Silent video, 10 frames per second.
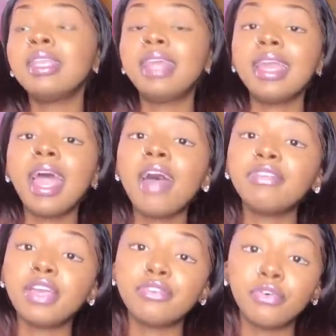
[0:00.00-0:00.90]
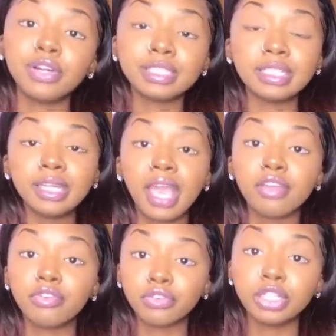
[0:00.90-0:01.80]
they have a
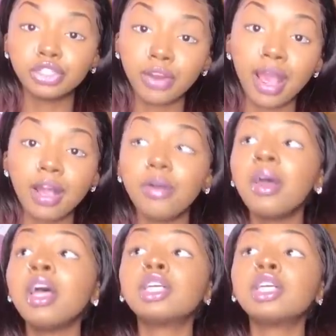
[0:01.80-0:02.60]
14-day free trial.